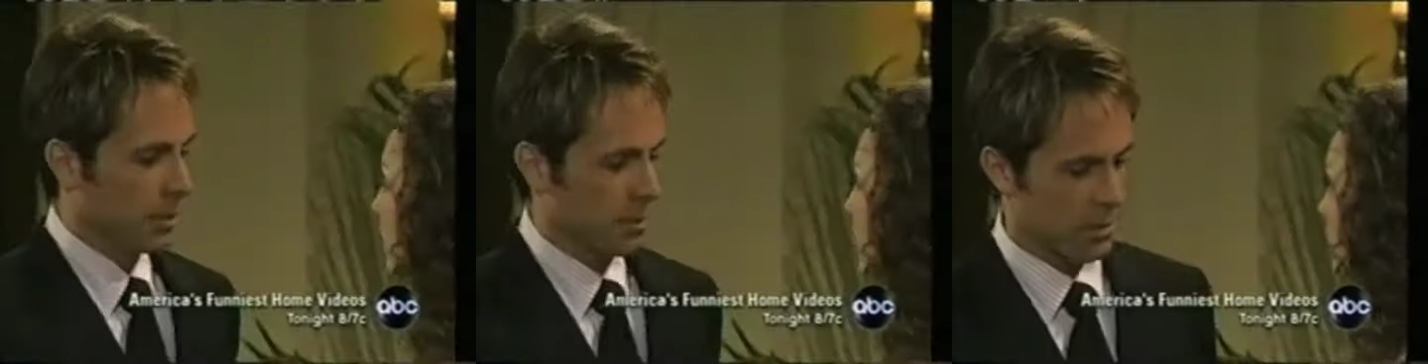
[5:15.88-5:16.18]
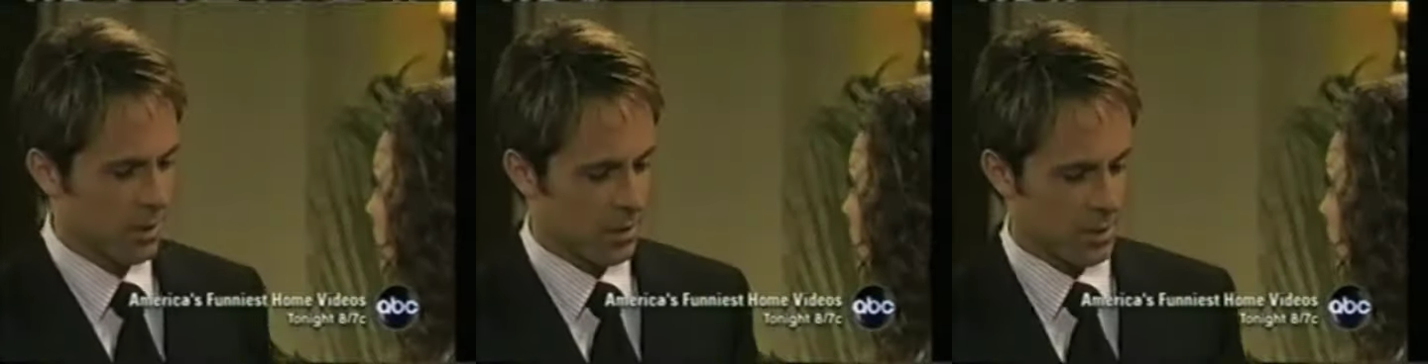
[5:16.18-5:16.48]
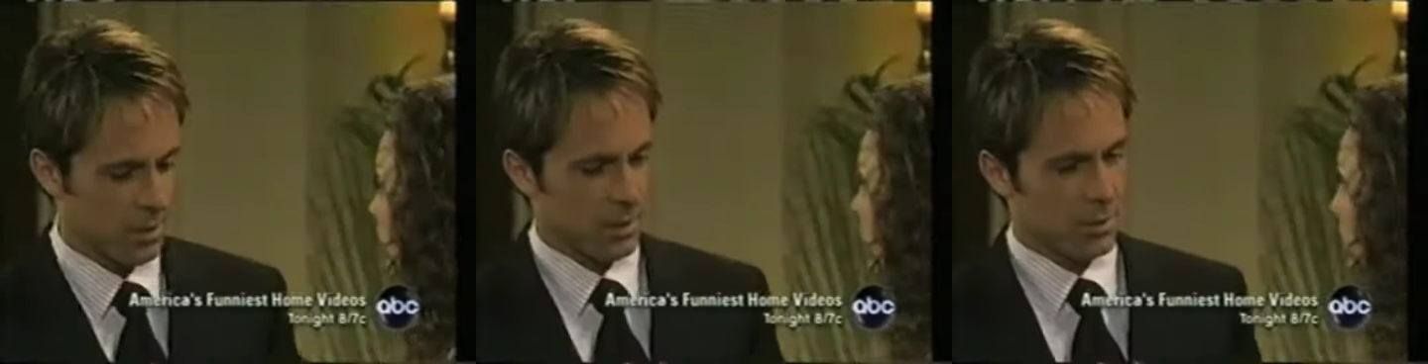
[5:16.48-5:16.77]
was just
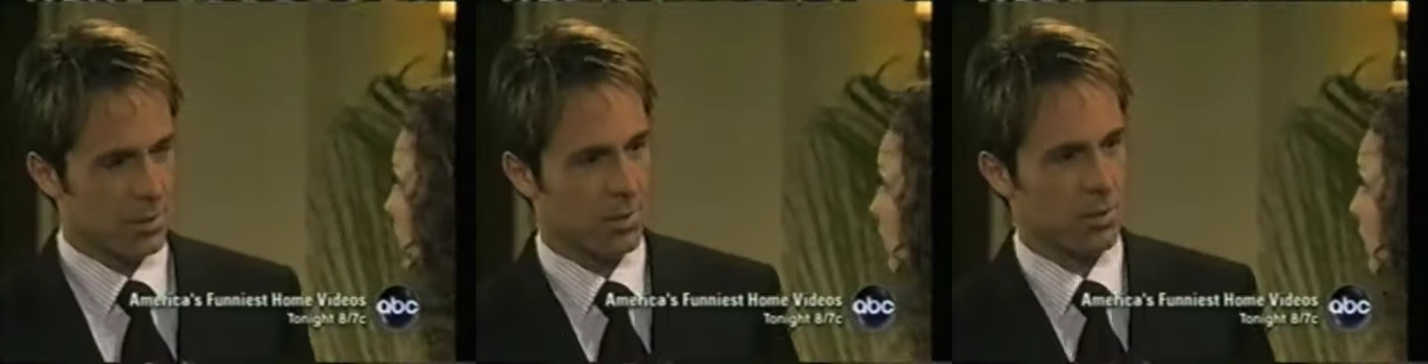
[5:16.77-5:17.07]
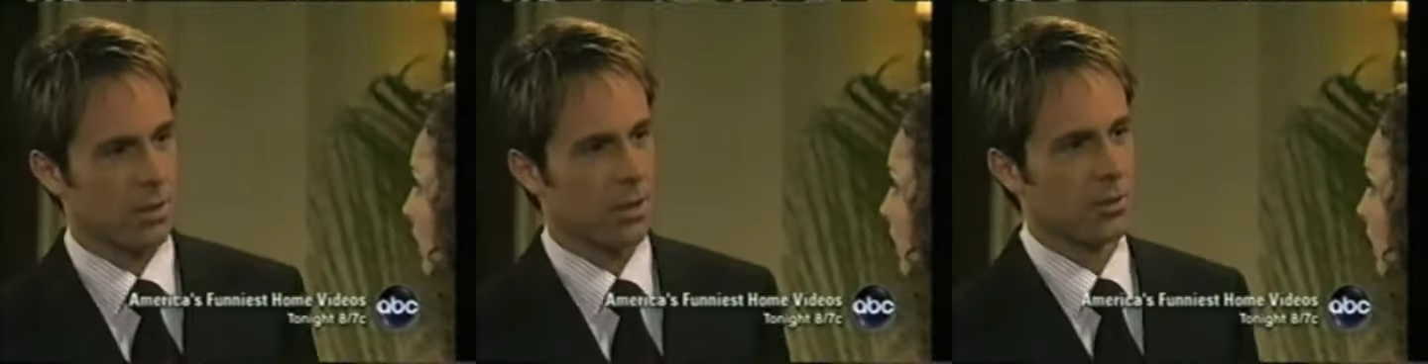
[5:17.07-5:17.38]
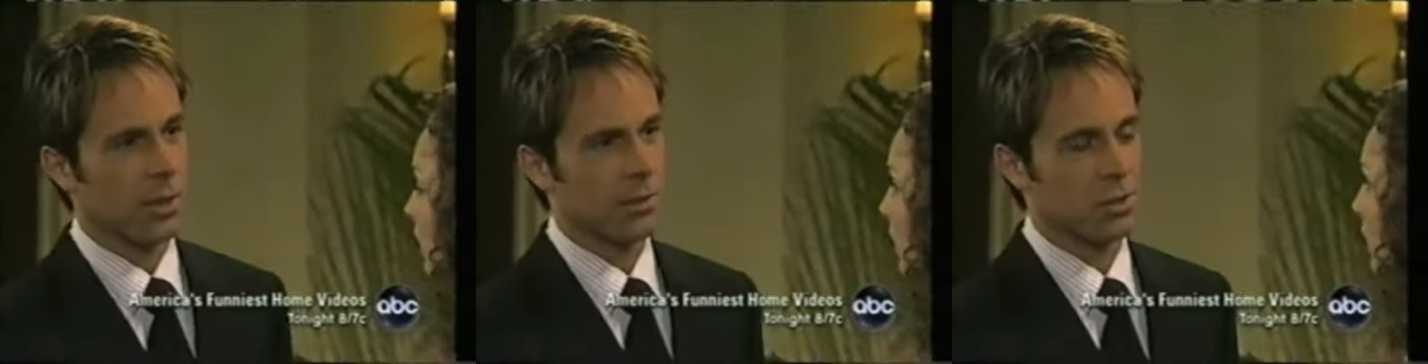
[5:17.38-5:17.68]
telling your sister how
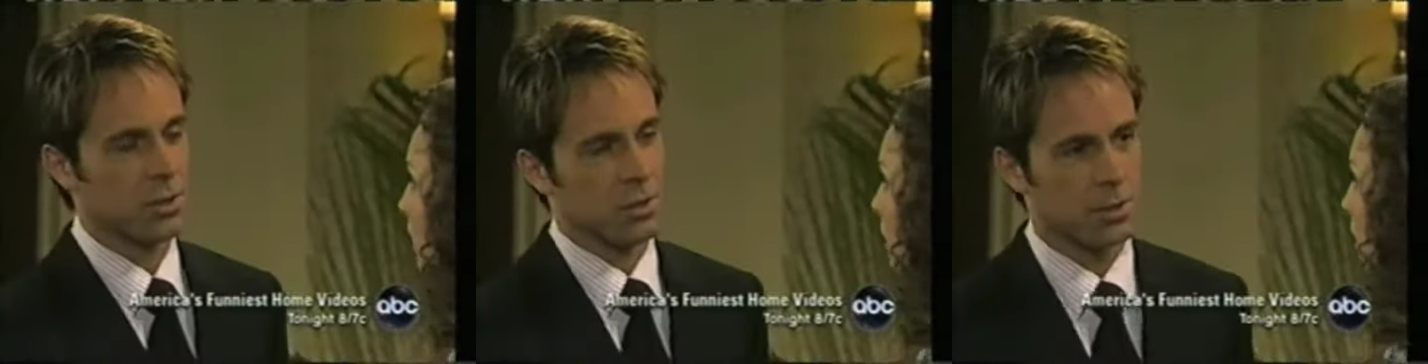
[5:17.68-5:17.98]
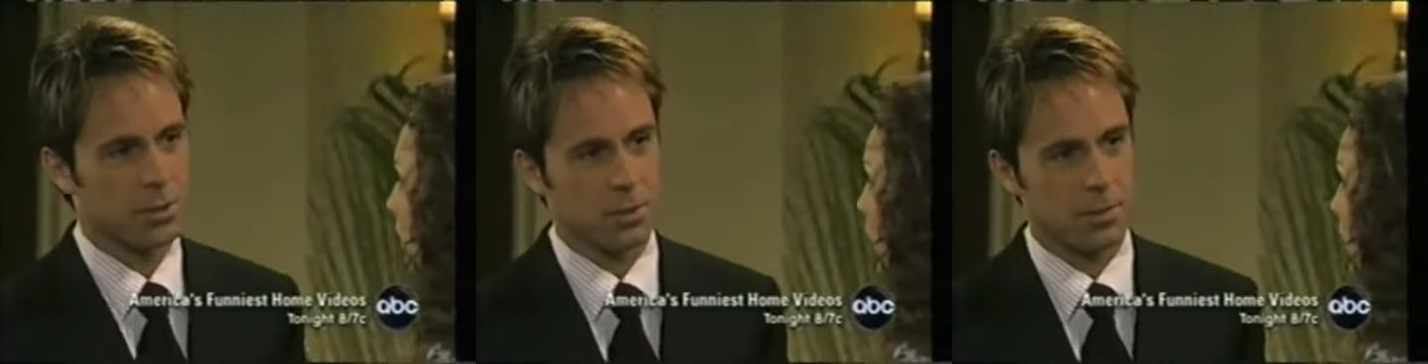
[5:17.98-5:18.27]
ravishing she looks.